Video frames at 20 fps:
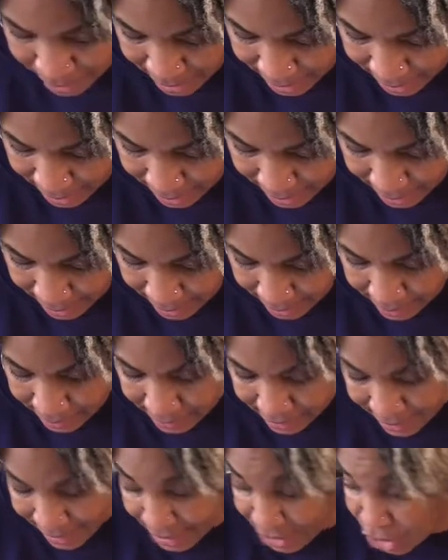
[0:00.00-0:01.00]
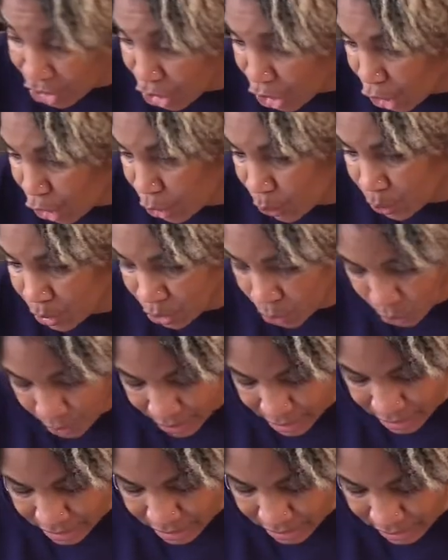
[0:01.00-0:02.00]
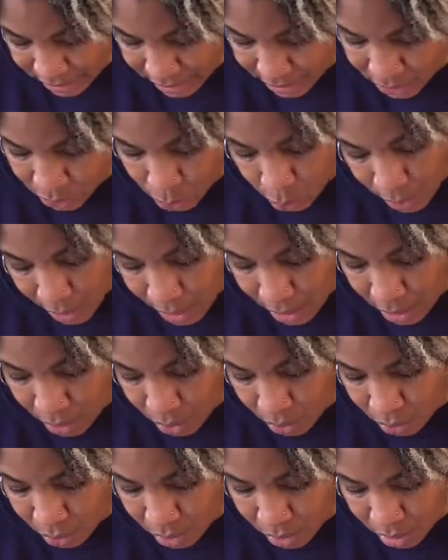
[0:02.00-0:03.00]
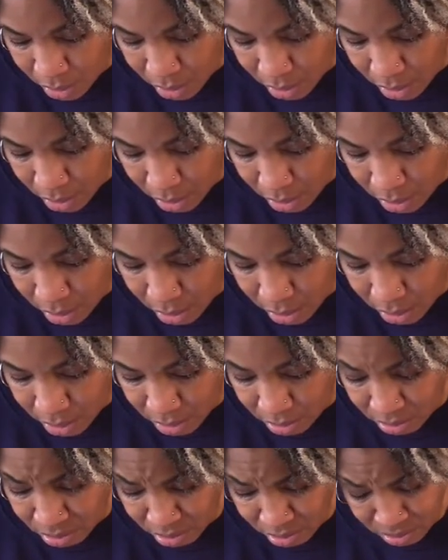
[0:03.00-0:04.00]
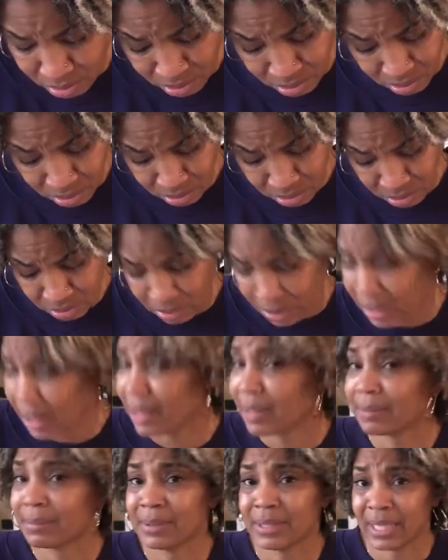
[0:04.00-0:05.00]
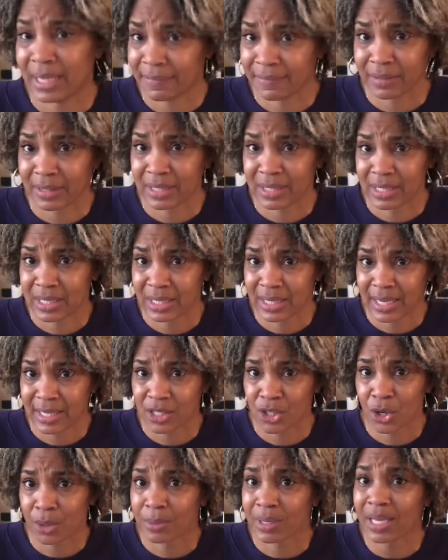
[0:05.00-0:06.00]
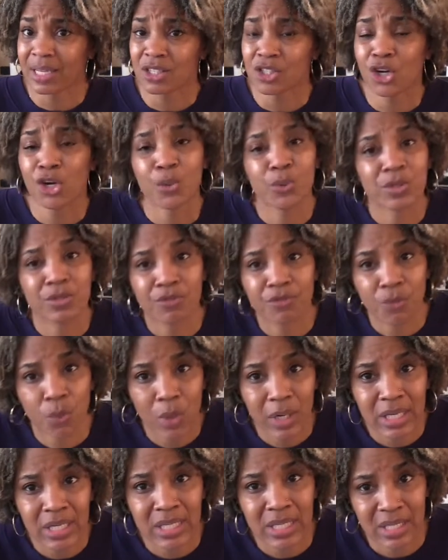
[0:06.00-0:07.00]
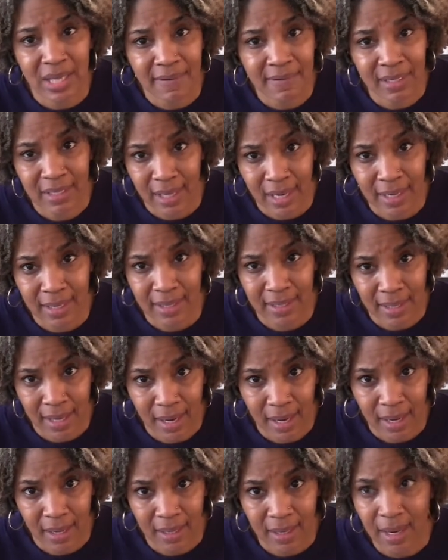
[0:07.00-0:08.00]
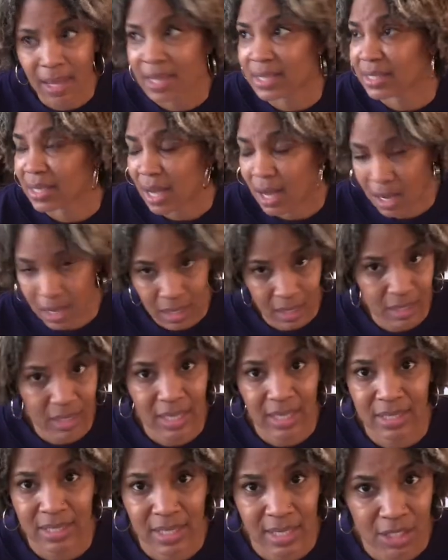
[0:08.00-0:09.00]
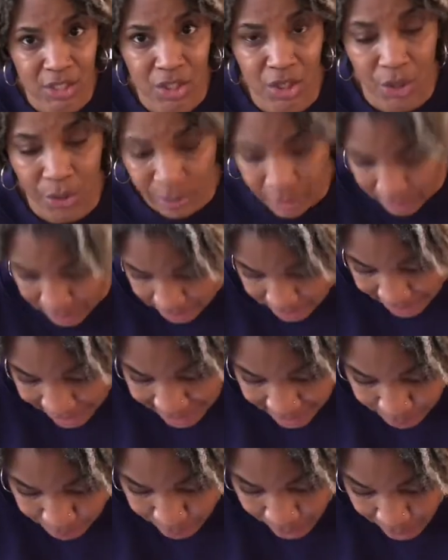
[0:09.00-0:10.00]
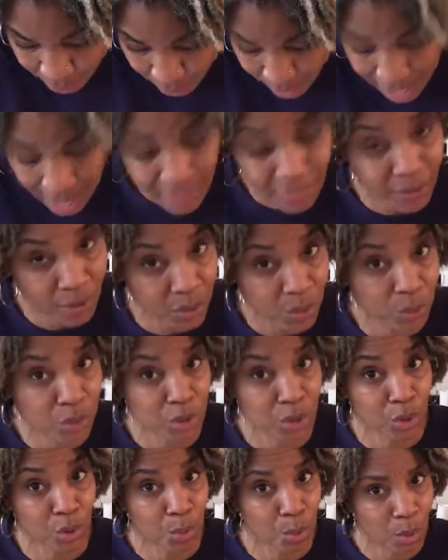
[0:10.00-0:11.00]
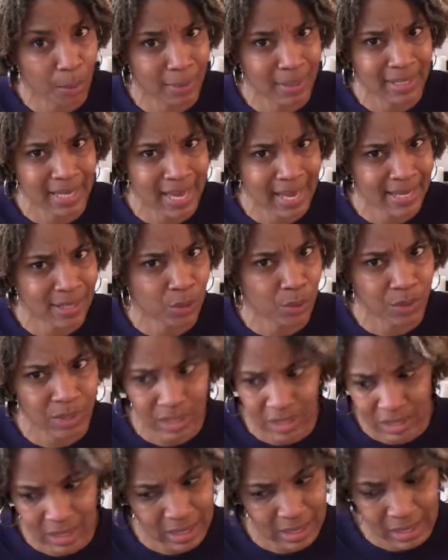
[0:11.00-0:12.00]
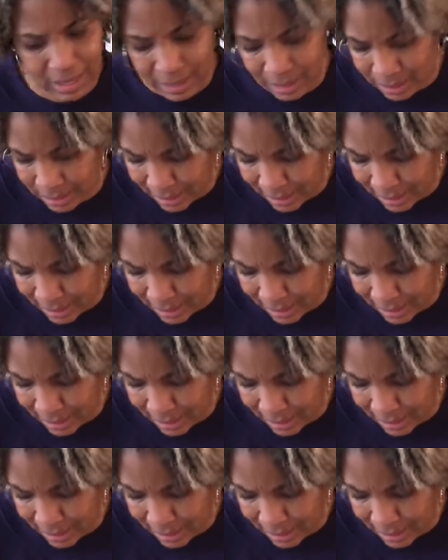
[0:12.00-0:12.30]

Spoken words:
And then that skirt was on this ticket as well. Definitely sending that skirt. That skirt was $47.99. As ugly as that skirt is, that's probably why I thought it was a little more bedazzled than it is.